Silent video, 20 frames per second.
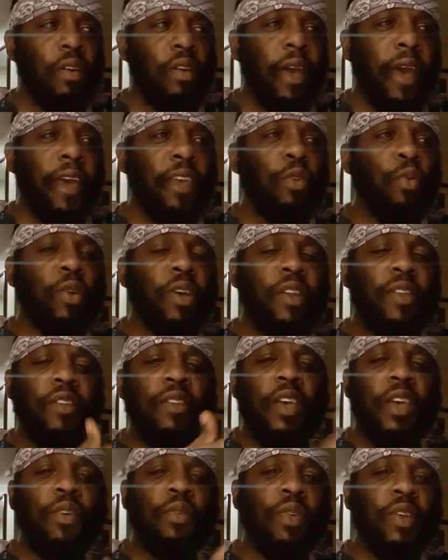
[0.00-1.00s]
and you
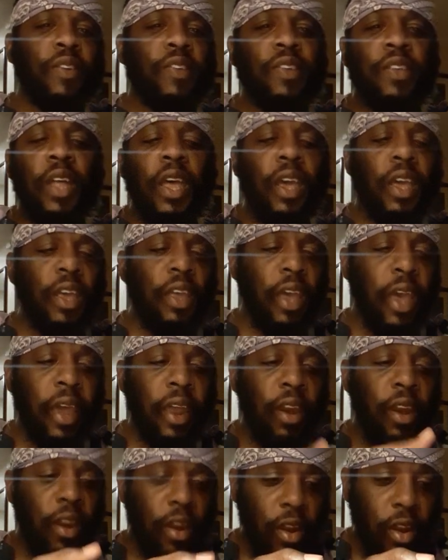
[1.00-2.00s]
continue to stay
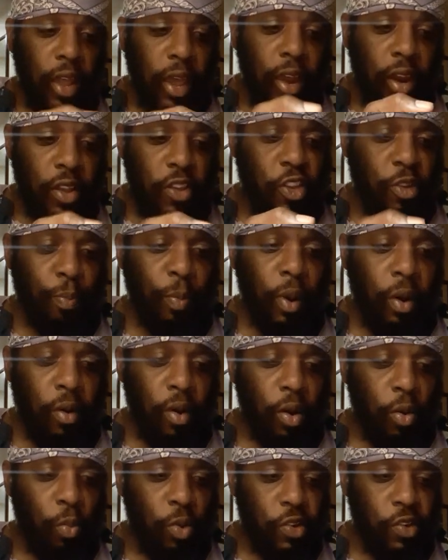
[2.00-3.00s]
in the
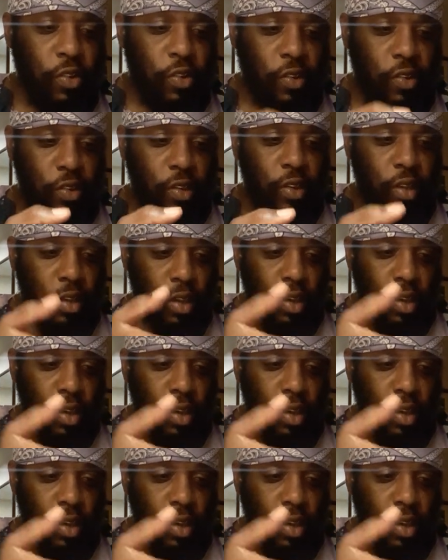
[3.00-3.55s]
spirit, which is